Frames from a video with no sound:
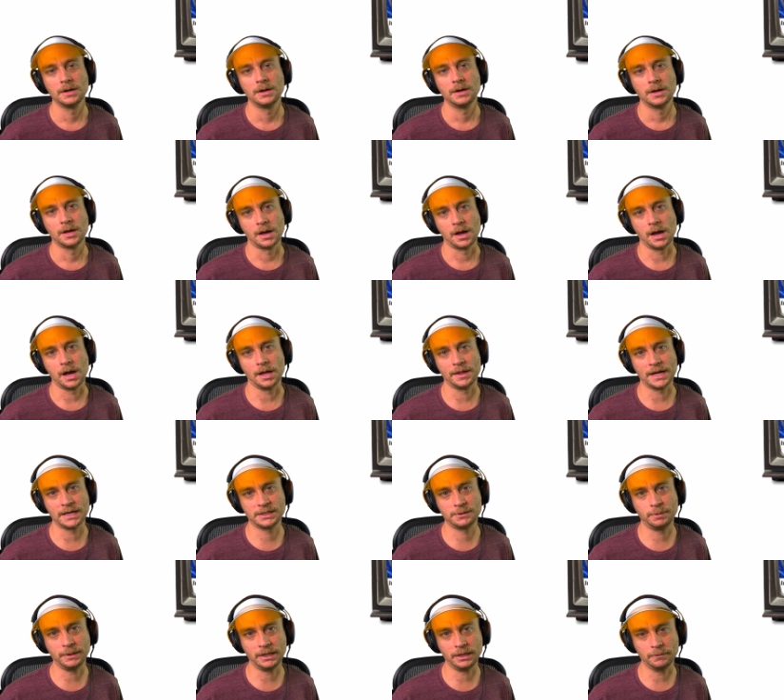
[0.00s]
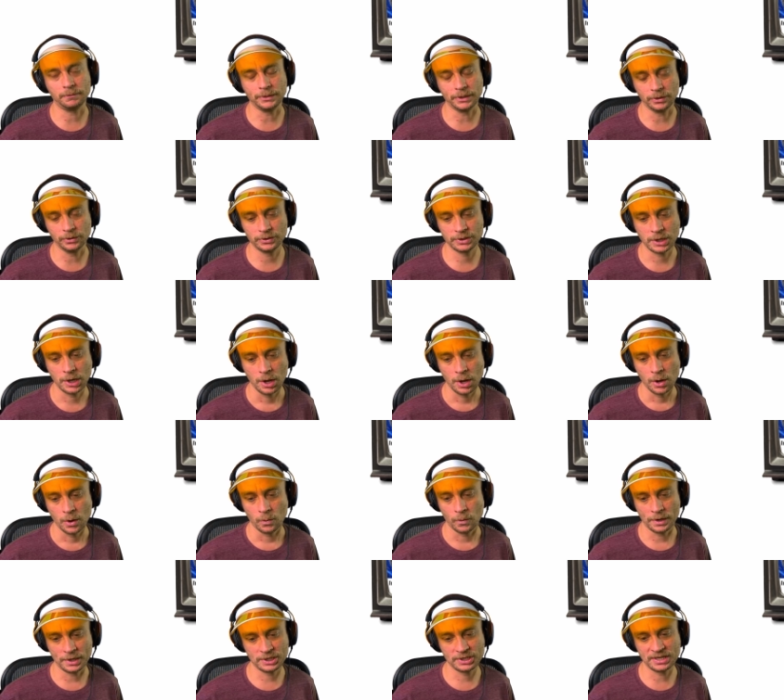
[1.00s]
uh, that's being built
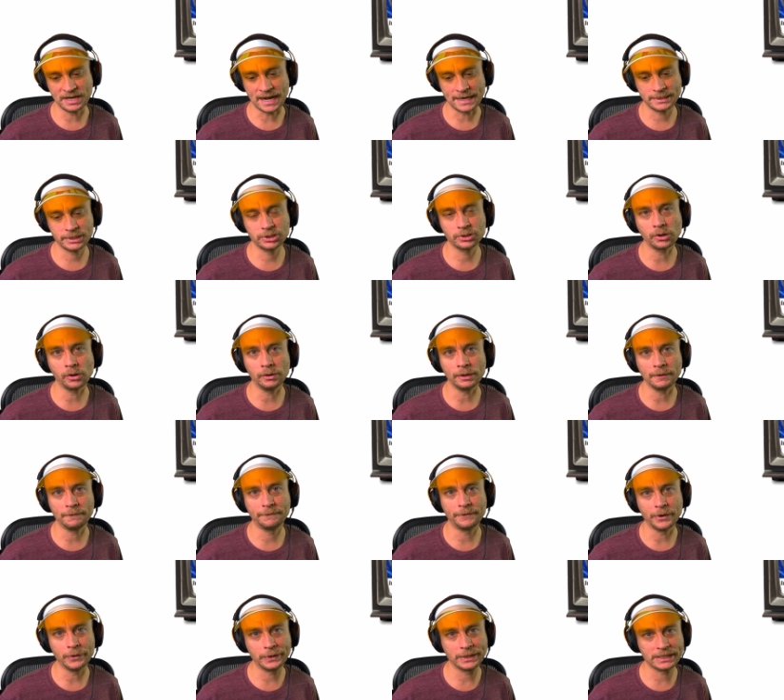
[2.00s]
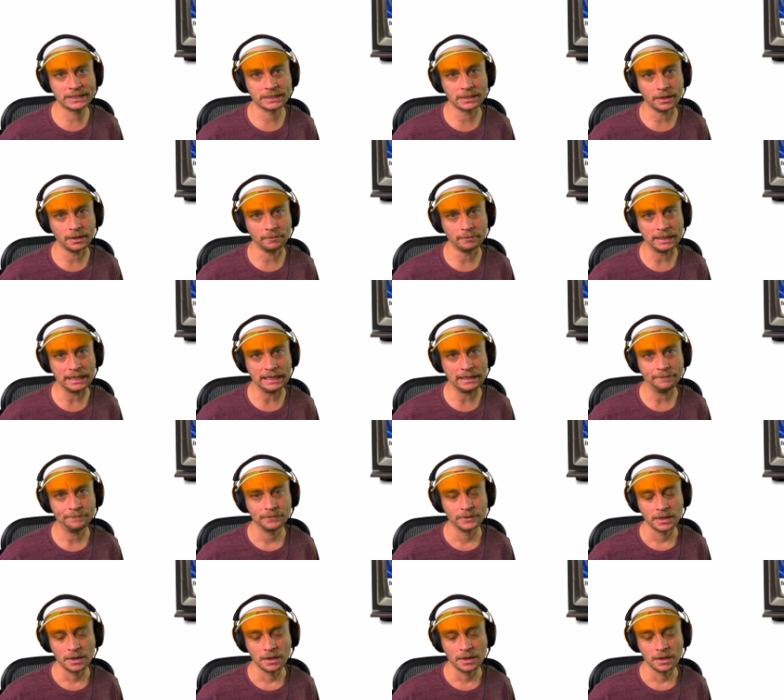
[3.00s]
where it's not solely focused on me.